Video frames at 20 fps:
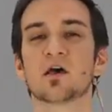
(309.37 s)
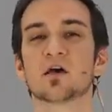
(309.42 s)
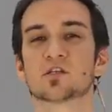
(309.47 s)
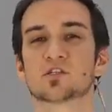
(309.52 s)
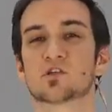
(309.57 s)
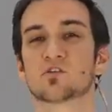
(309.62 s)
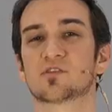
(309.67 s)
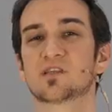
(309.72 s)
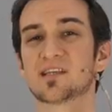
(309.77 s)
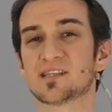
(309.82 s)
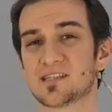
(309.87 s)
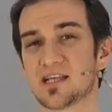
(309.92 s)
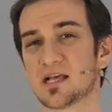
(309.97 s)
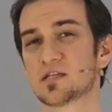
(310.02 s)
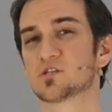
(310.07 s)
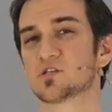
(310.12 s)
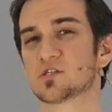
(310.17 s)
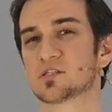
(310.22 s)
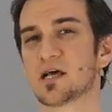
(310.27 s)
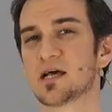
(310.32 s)
So these
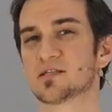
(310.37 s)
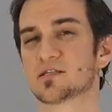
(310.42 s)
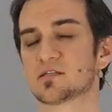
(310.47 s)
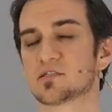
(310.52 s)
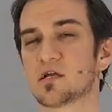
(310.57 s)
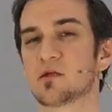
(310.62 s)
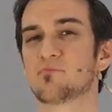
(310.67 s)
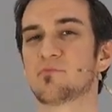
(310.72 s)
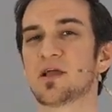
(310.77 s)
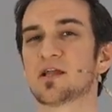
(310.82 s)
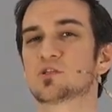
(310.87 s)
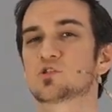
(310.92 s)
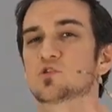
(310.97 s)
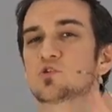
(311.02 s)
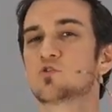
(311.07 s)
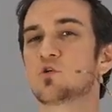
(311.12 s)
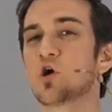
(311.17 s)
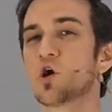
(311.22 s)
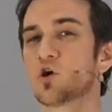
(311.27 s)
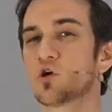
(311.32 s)
exercises are meant
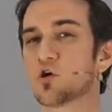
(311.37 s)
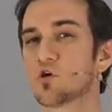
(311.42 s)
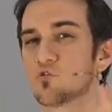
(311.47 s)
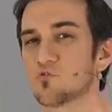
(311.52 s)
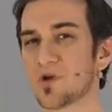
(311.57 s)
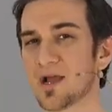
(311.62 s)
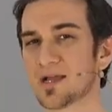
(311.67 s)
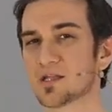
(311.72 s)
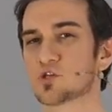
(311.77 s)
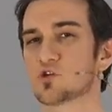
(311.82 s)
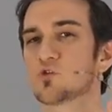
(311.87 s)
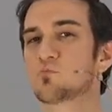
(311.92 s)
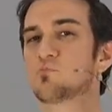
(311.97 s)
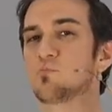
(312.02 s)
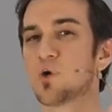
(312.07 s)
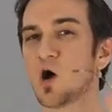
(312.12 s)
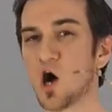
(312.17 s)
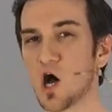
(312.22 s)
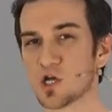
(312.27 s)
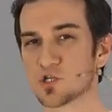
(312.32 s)
to correct your
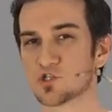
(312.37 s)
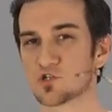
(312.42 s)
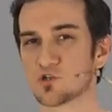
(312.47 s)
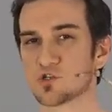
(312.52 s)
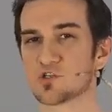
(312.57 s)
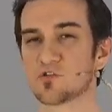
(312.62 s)
posture.